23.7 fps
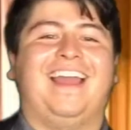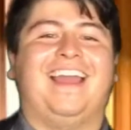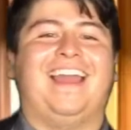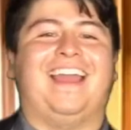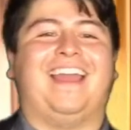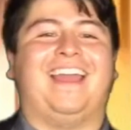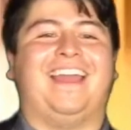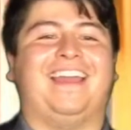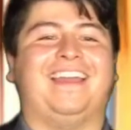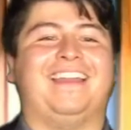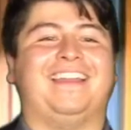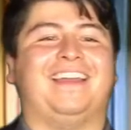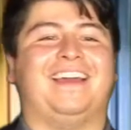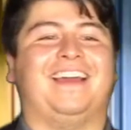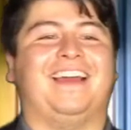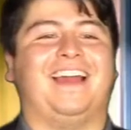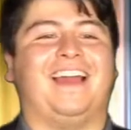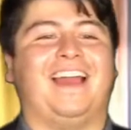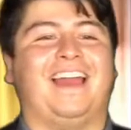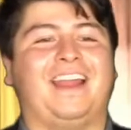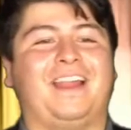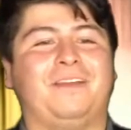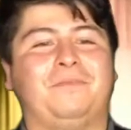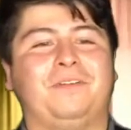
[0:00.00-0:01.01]
And
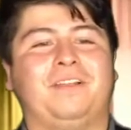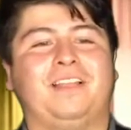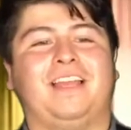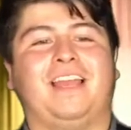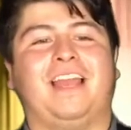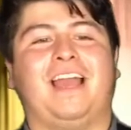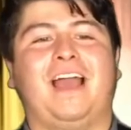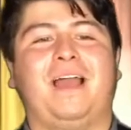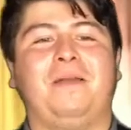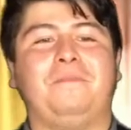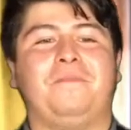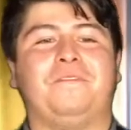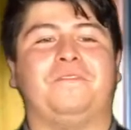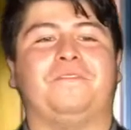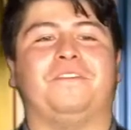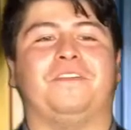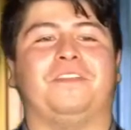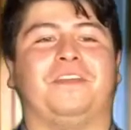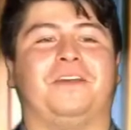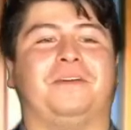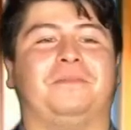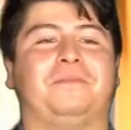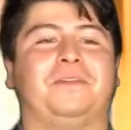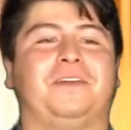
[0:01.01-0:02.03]
I'm really happy for
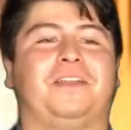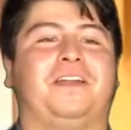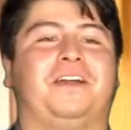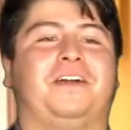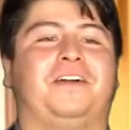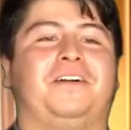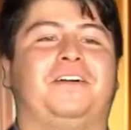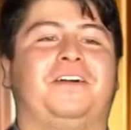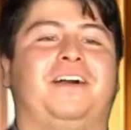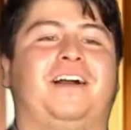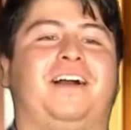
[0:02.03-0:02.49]
them. You know.